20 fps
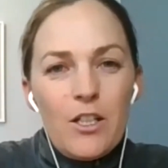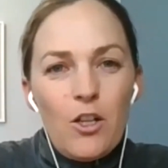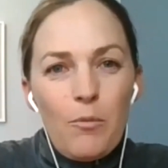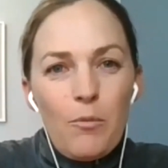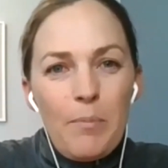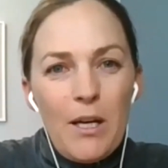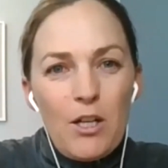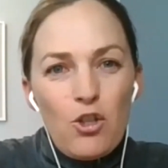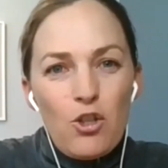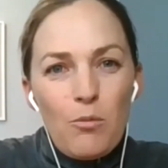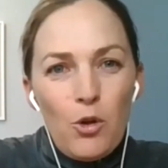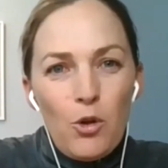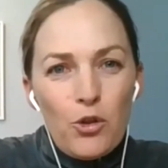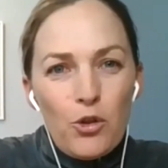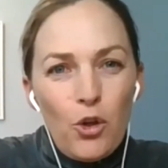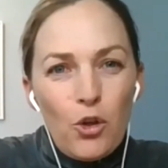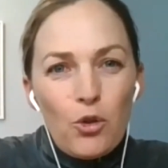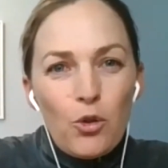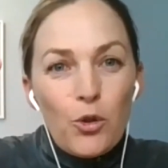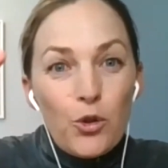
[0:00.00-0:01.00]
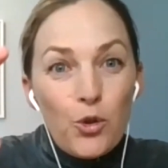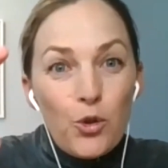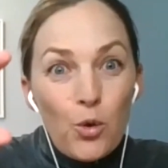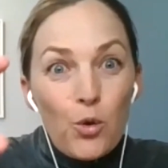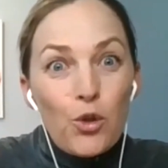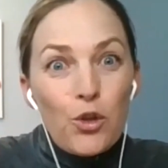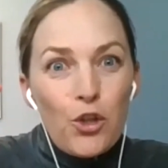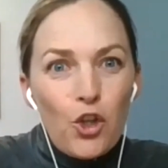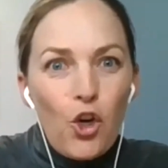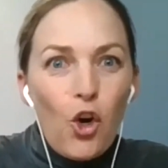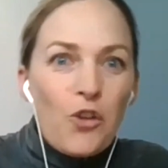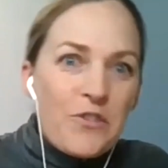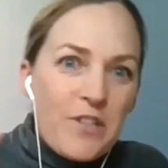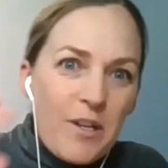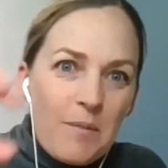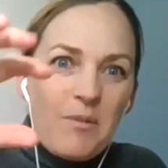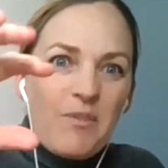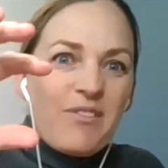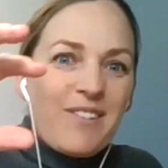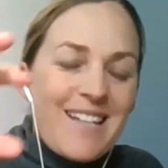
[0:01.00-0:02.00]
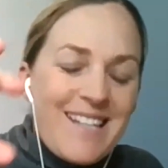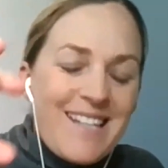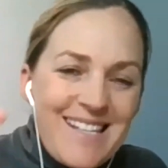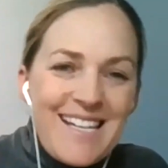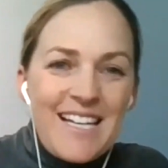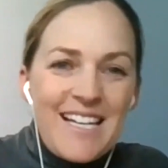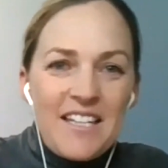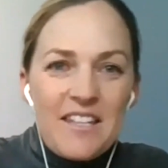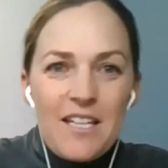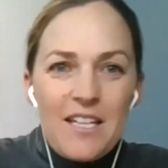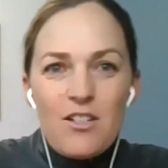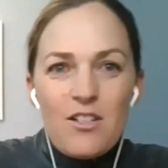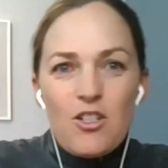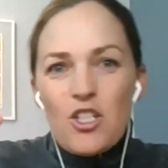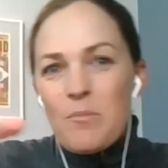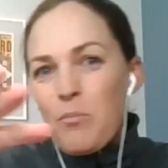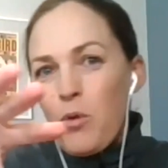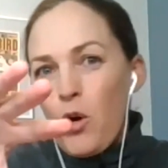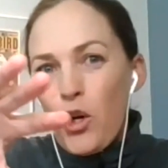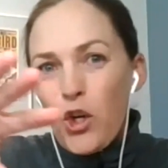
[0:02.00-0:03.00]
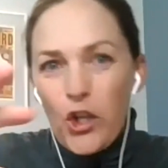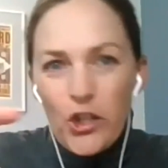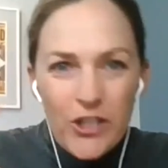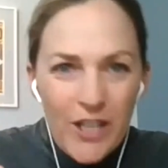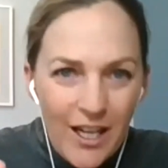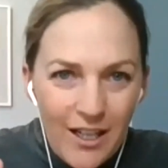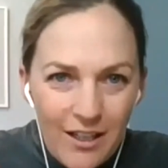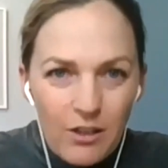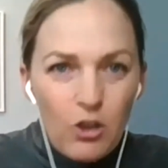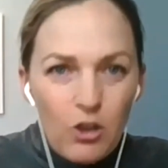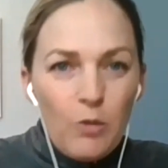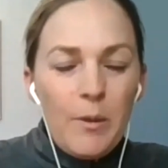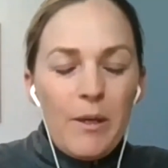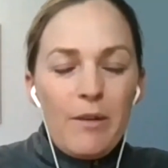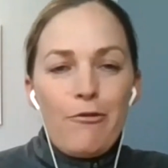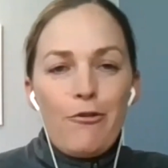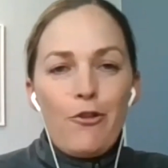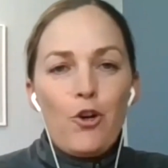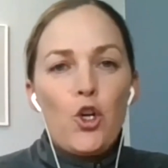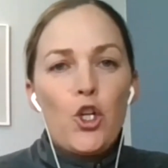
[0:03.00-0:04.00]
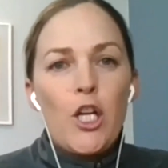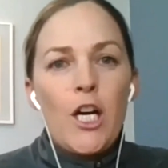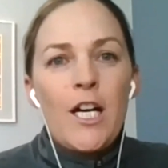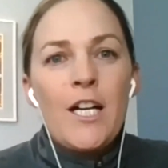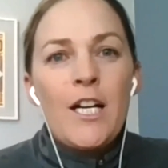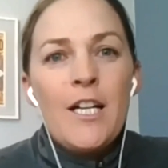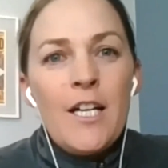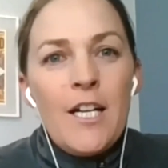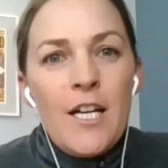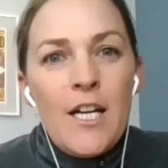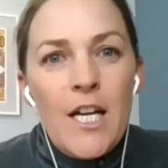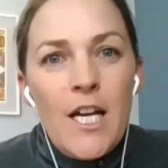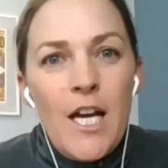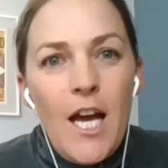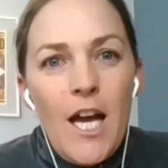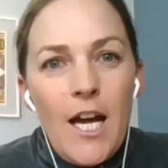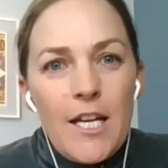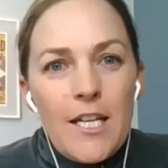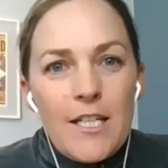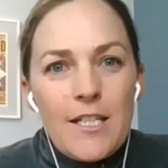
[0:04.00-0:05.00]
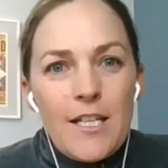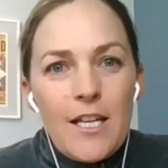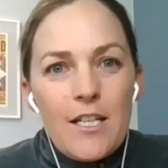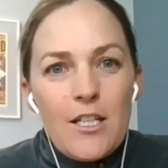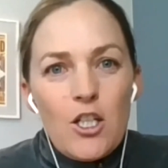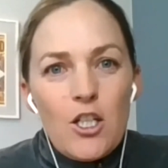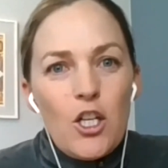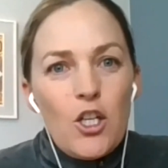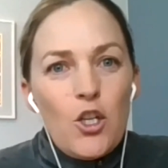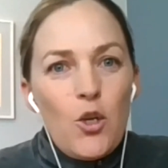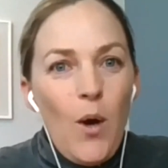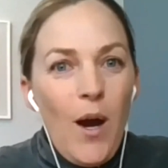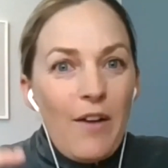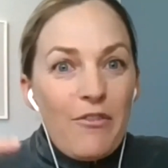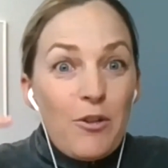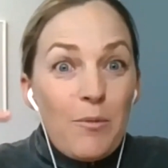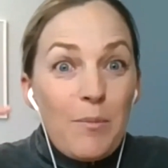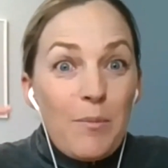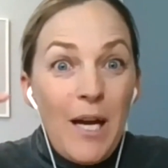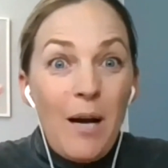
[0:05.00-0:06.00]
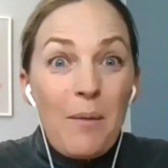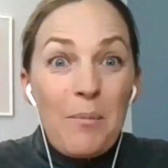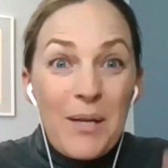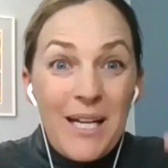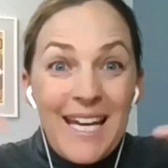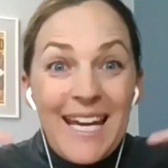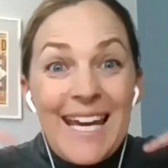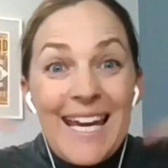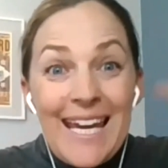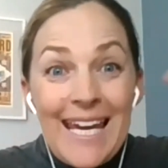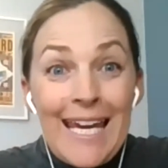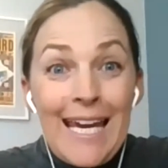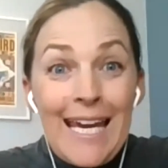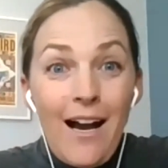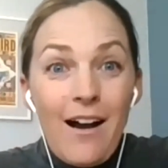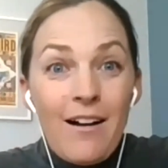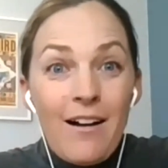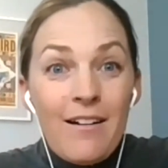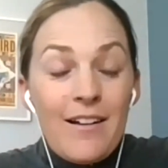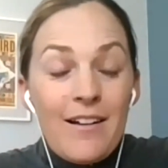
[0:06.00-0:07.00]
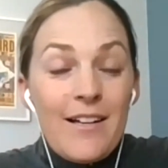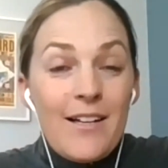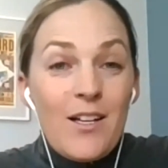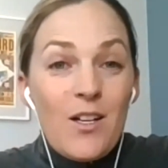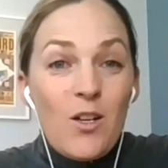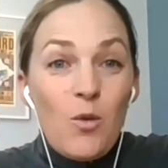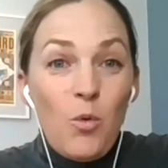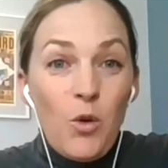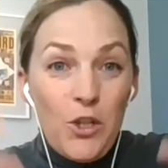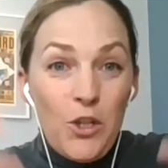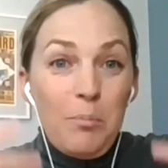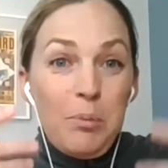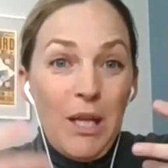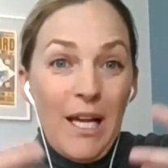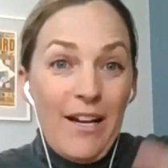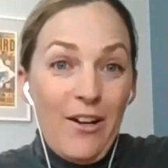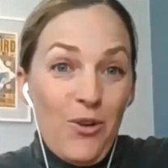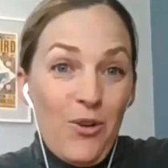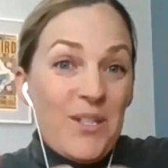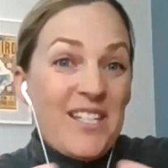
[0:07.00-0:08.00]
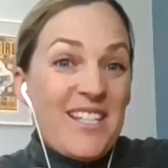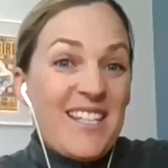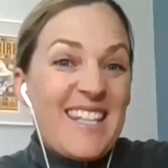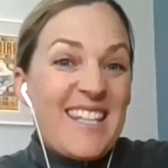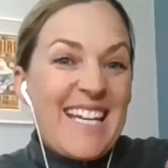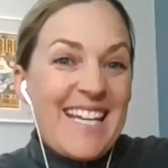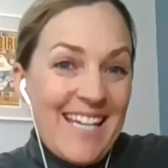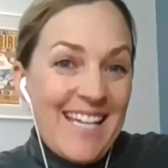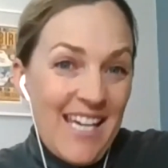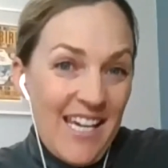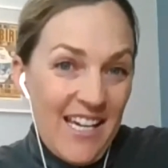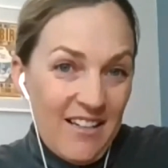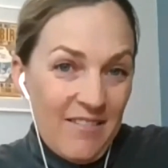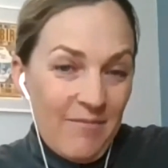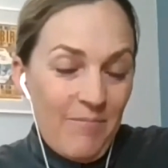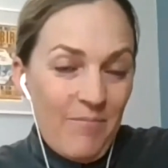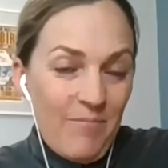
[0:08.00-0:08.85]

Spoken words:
Patrick Mouratoglou took the concept of listening and then just broke it down a little bit further. And he said, you have to be able to hear what the player is thinking.